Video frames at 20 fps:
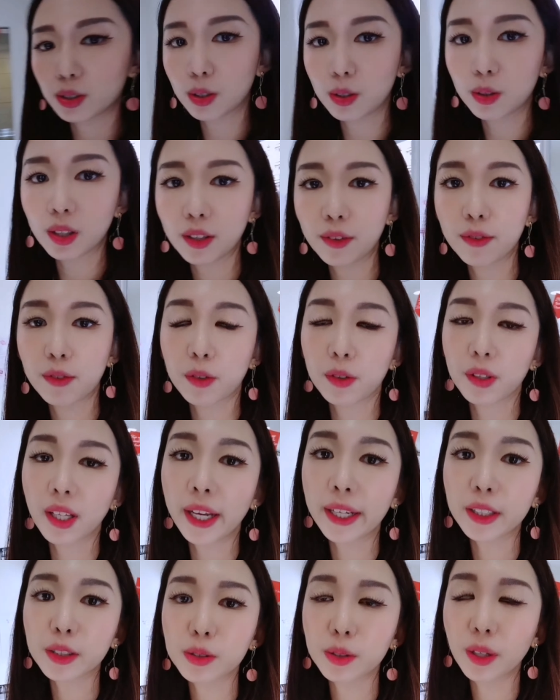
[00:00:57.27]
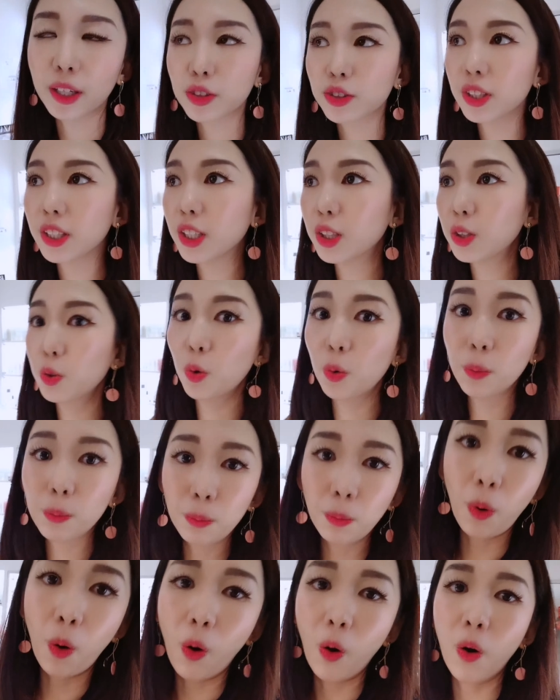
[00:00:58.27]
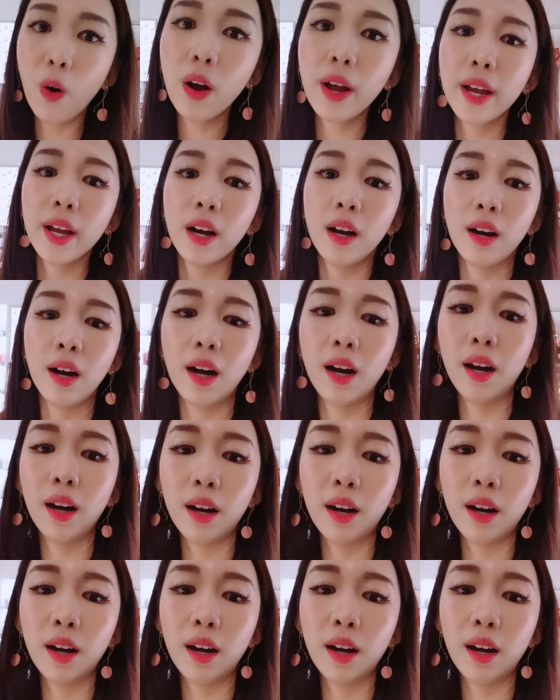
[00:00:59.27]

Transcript: if you like to actually know more uh,